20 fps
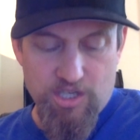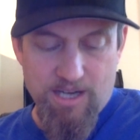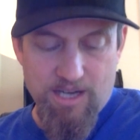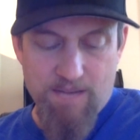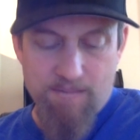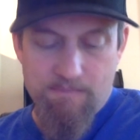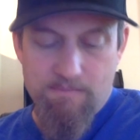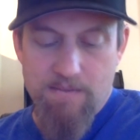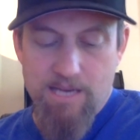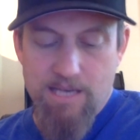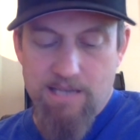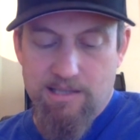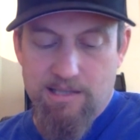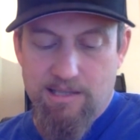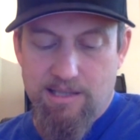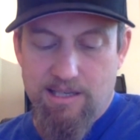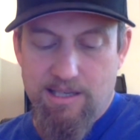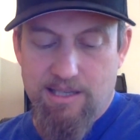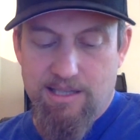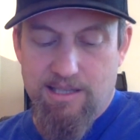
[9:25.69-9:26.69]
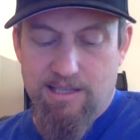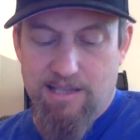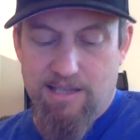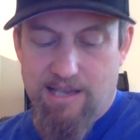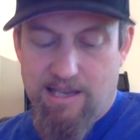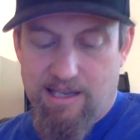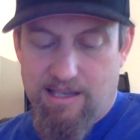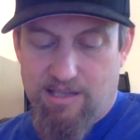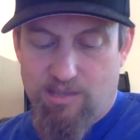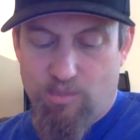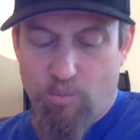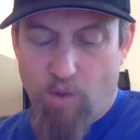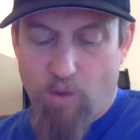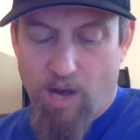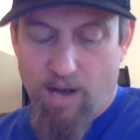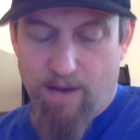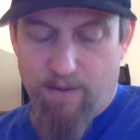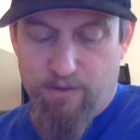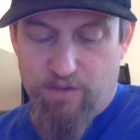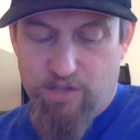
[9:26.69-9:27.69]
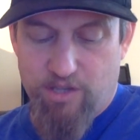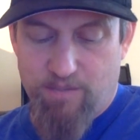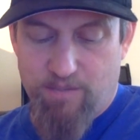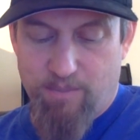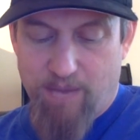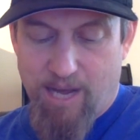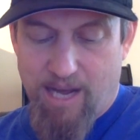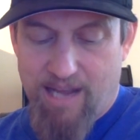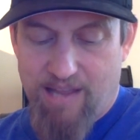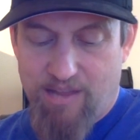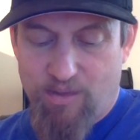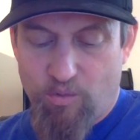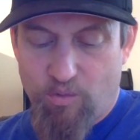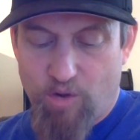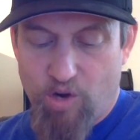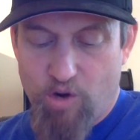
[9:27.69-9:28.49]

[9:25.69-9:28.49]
and a musky scent wafted by that the